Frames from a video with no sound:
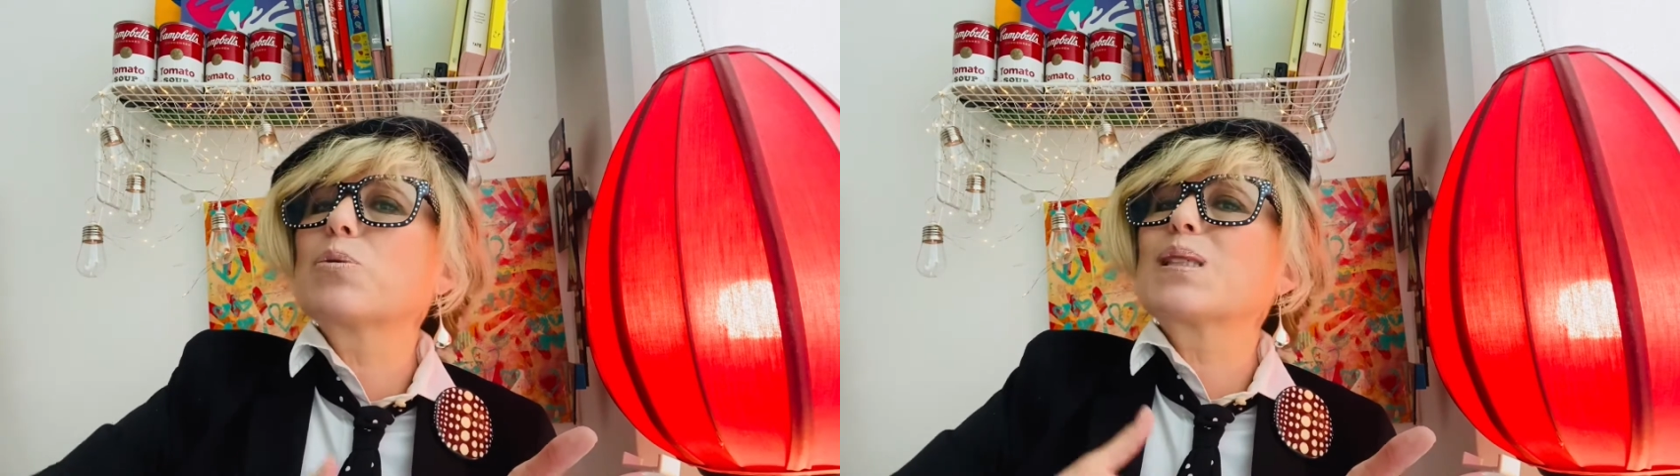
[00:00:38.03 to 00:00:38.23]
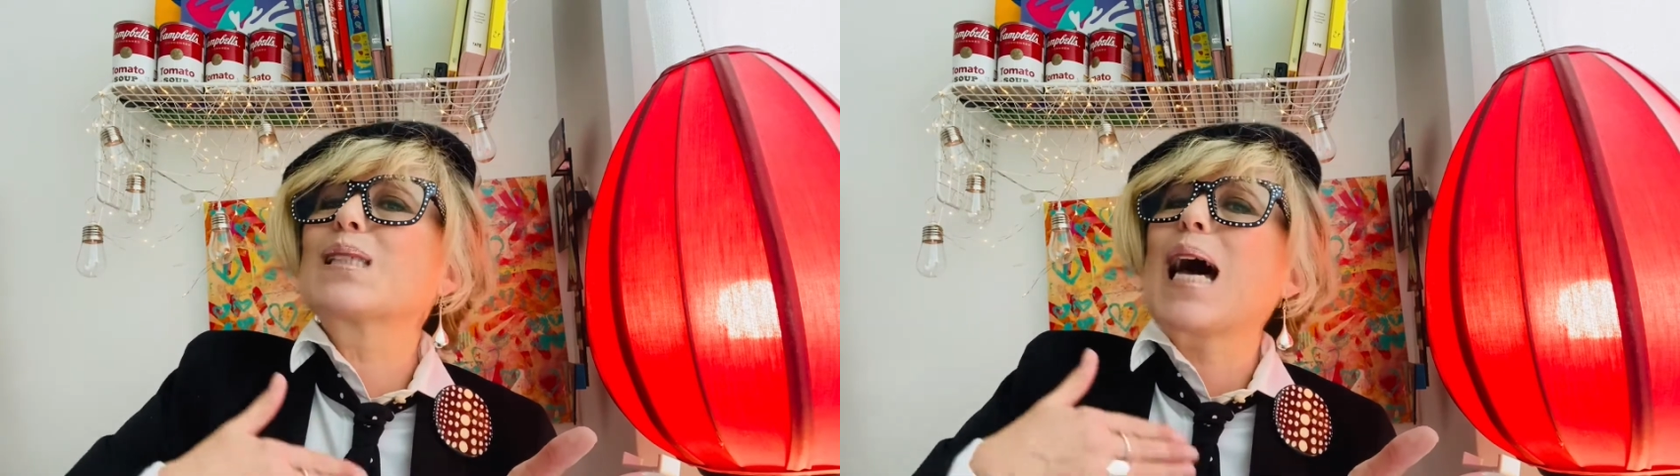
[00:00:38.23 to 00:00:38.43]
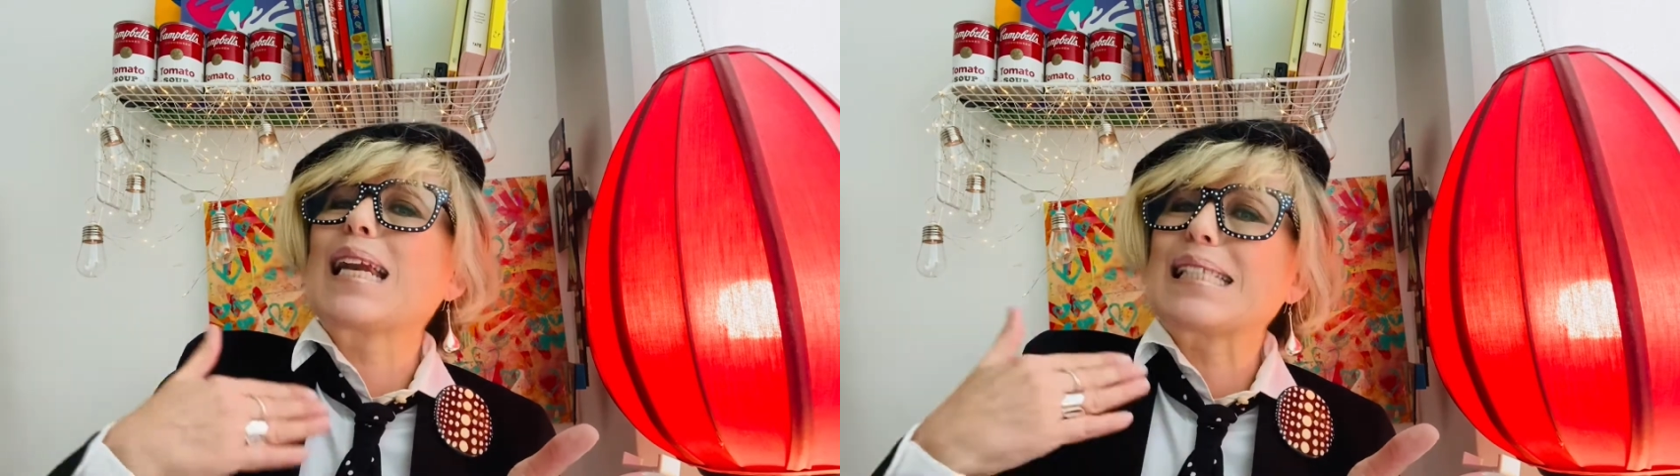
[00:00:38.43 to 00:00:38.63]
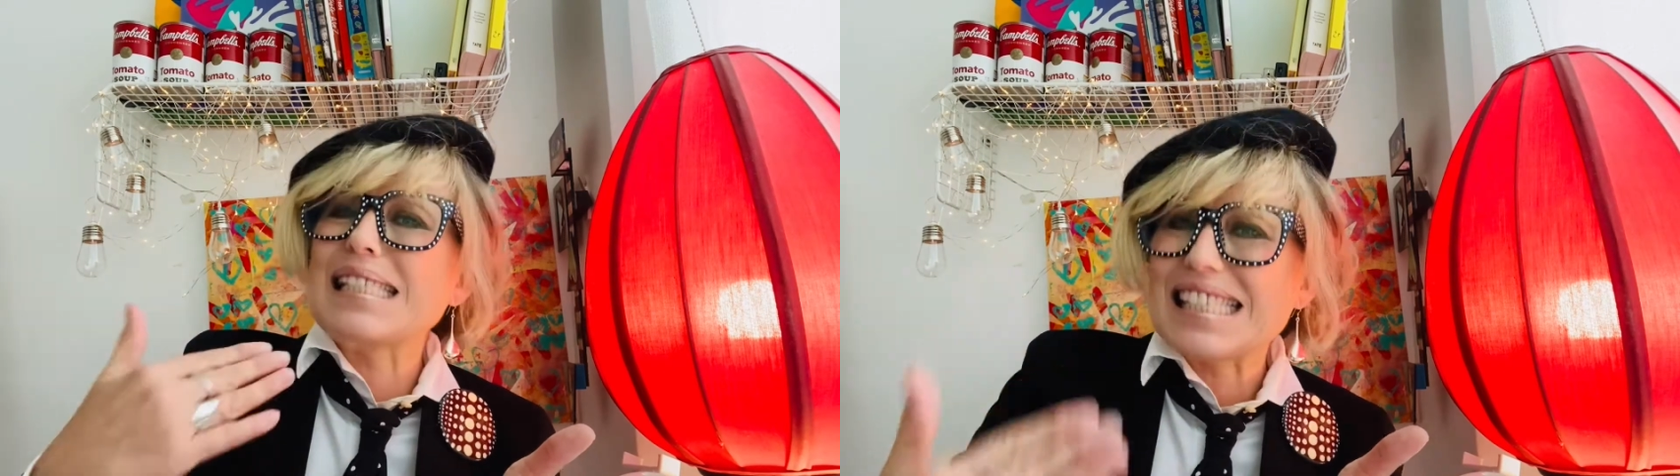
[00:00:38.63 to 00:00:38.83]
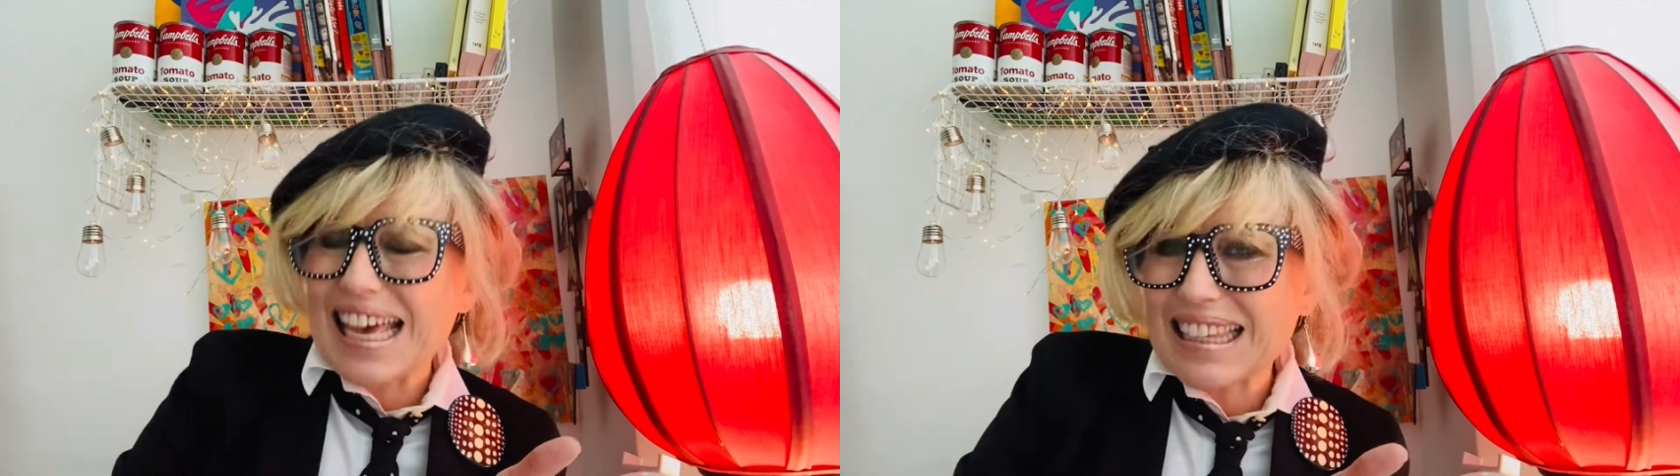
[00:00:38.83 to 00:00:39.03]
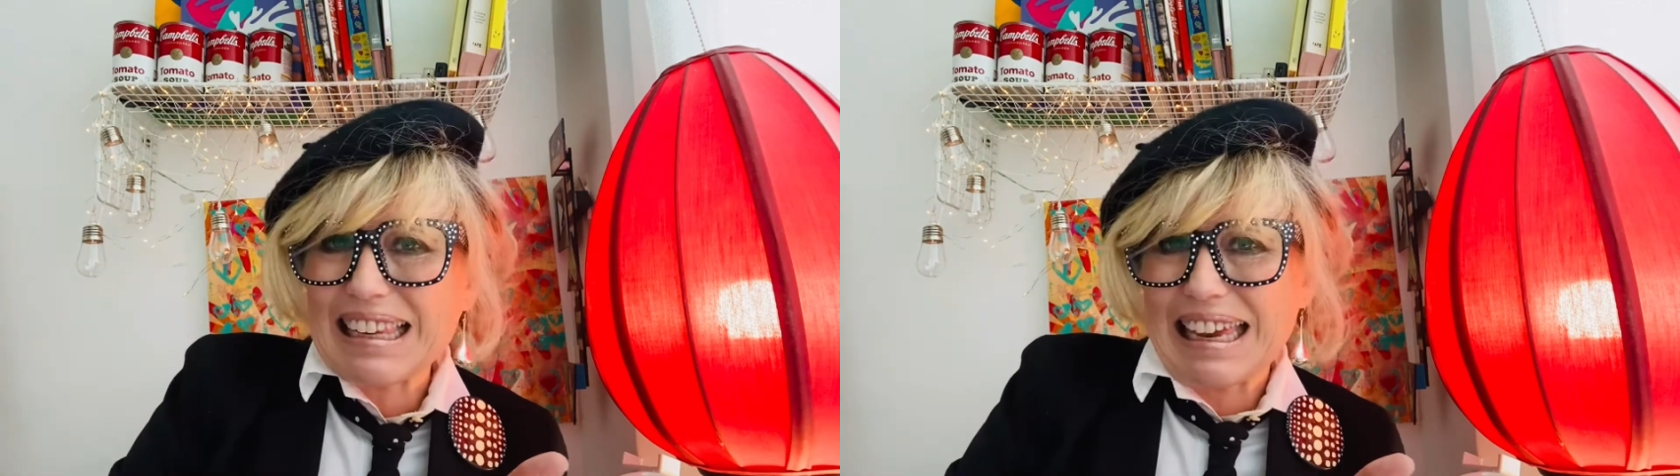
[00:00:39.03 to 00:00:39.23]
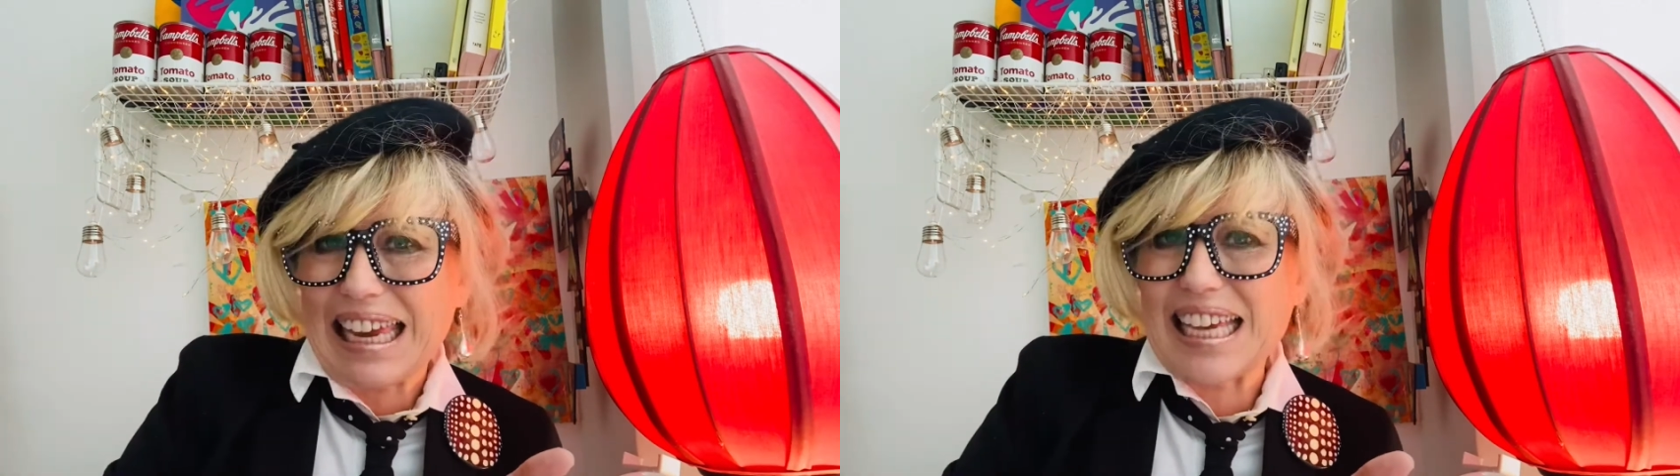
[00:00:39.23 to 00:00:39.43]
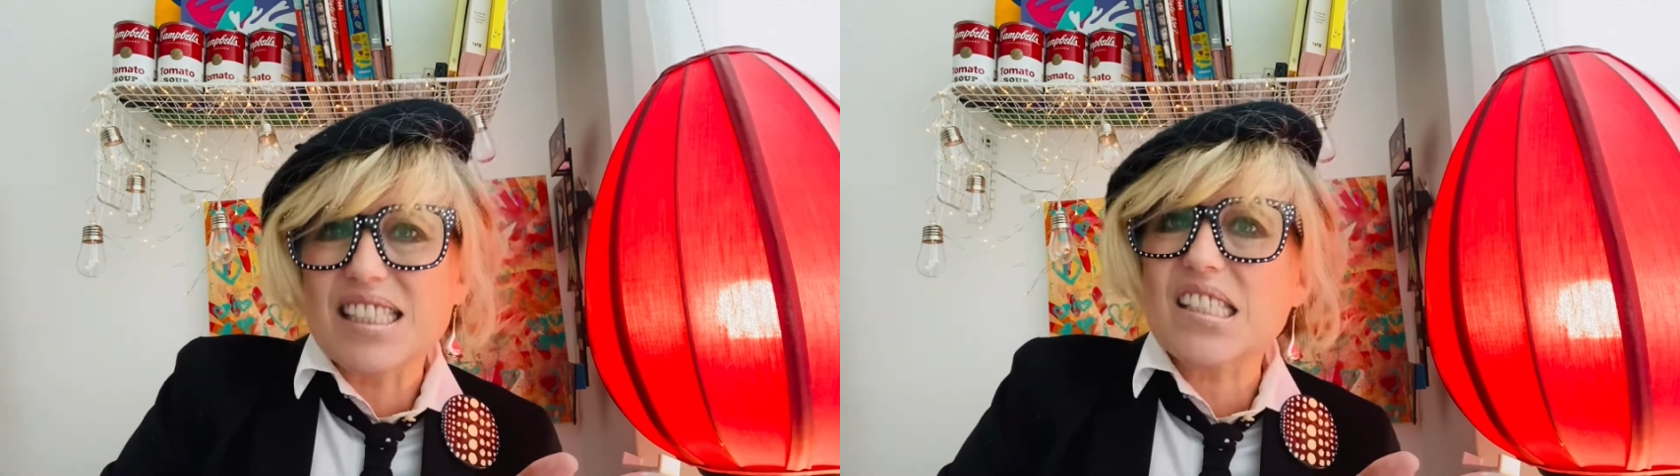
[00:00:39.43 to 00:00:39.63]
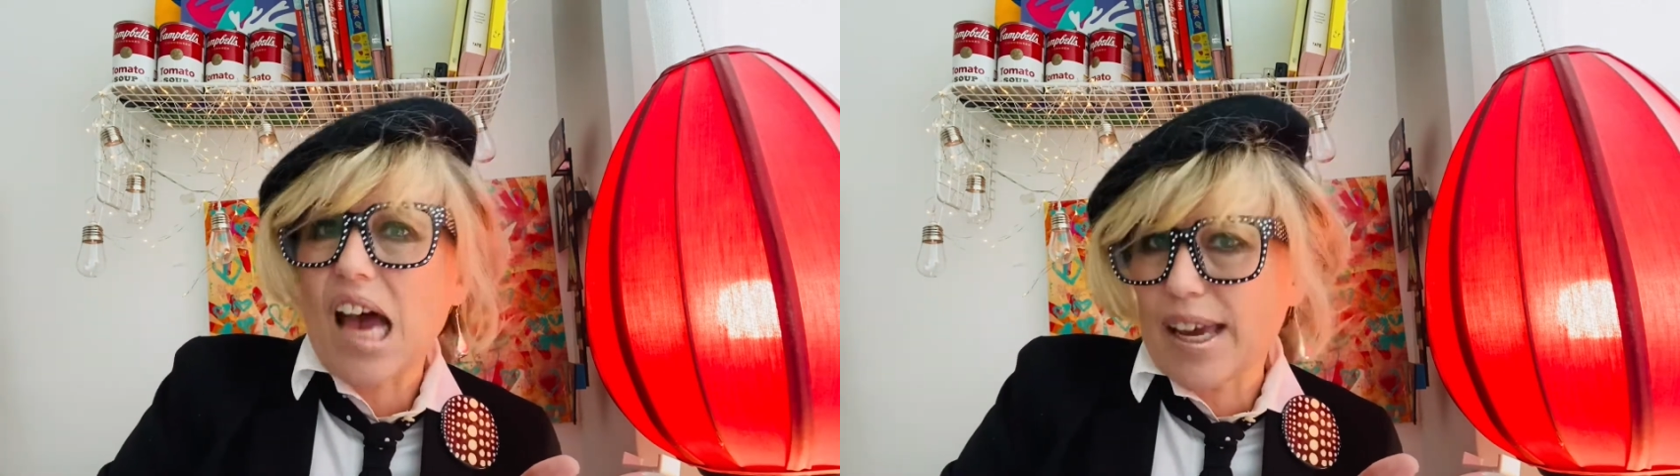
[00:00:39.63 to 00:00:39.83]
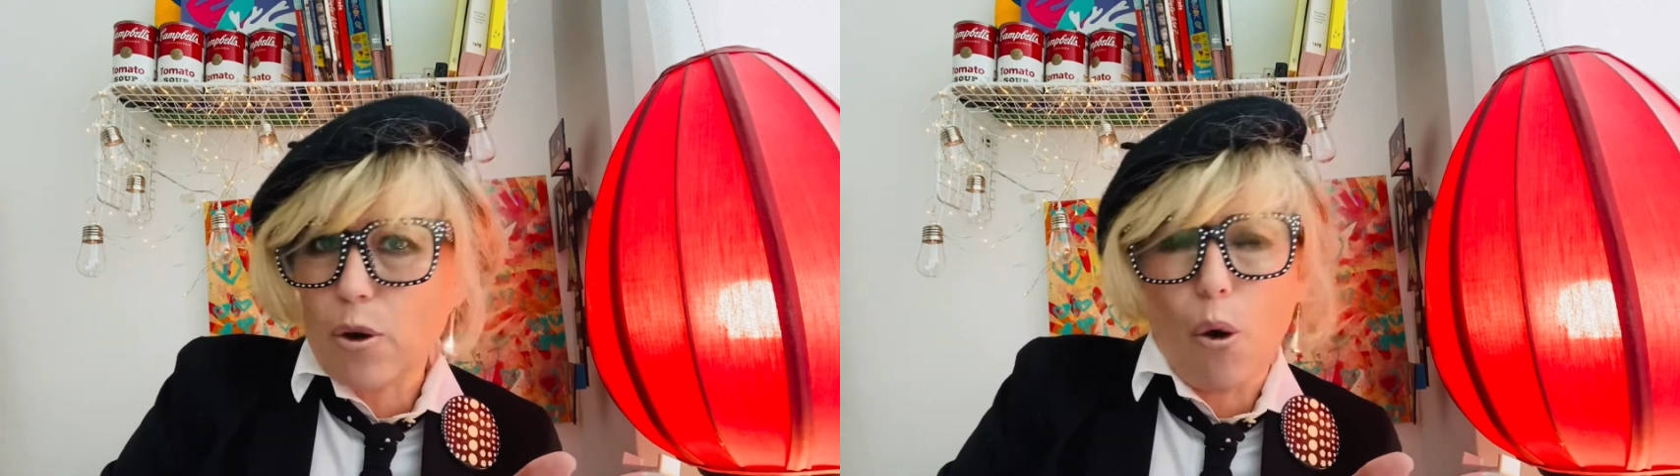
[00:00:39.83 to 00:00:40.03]
started settling in
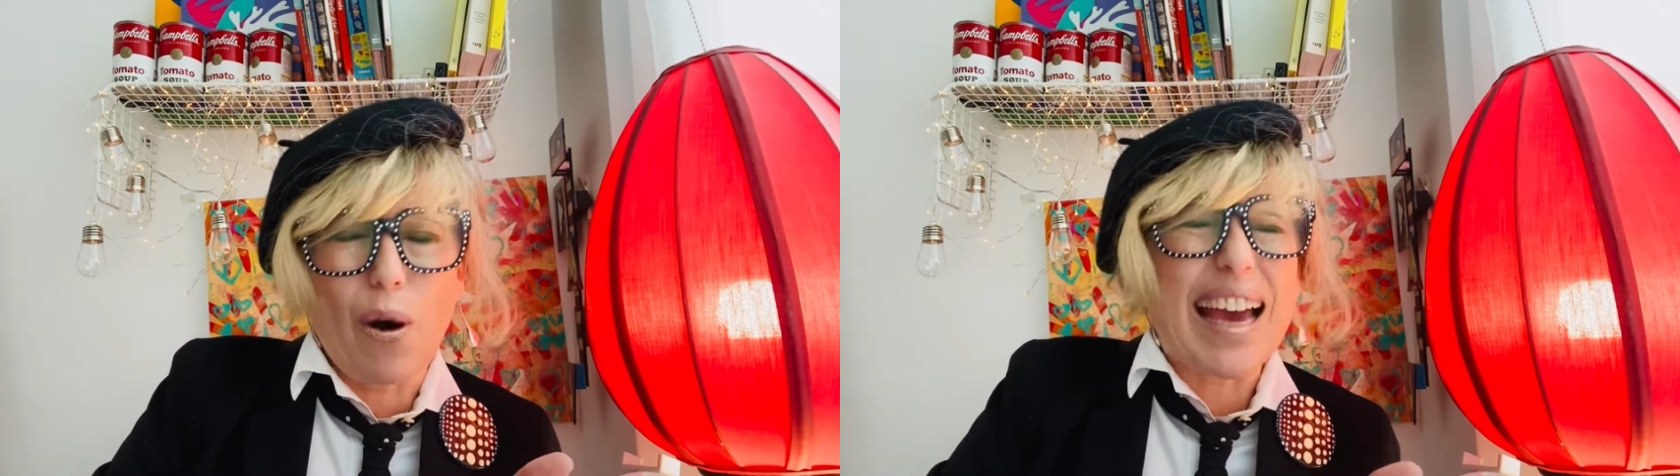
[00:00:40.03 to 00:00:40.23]
Sai Kung